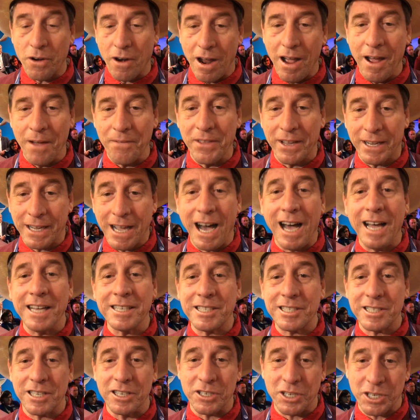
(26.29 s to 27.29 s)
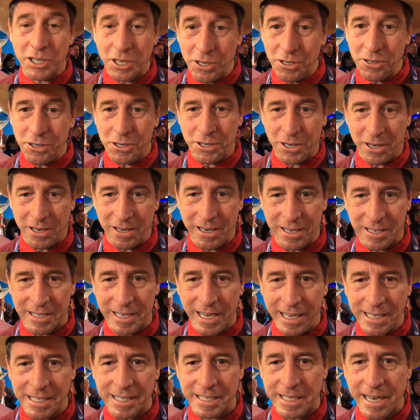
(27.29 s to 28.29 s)
of the Constitution is
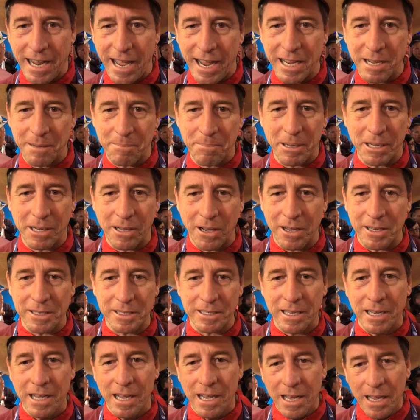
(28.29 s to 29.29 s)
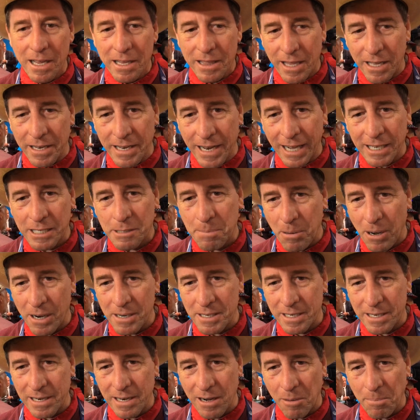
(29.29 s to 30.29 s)
at stake because the next
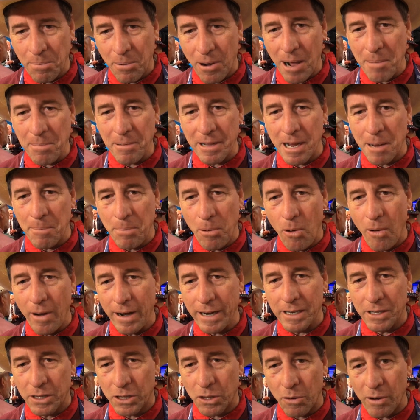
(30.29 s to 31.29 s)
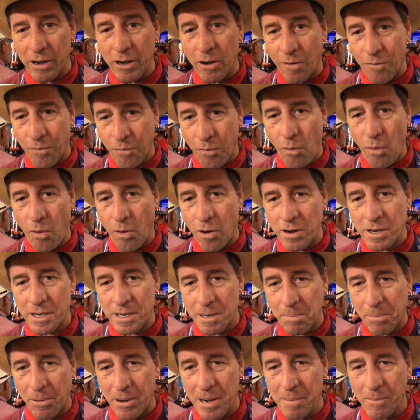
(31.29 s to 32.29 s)
president will probably appoint three or four
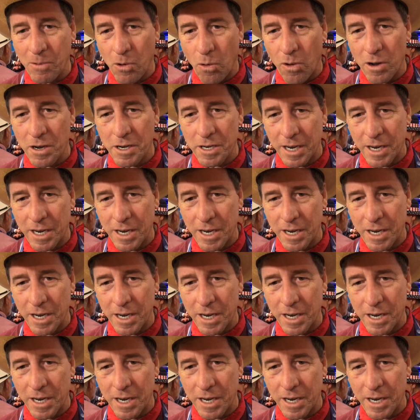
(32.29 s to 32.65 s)
Supreme Court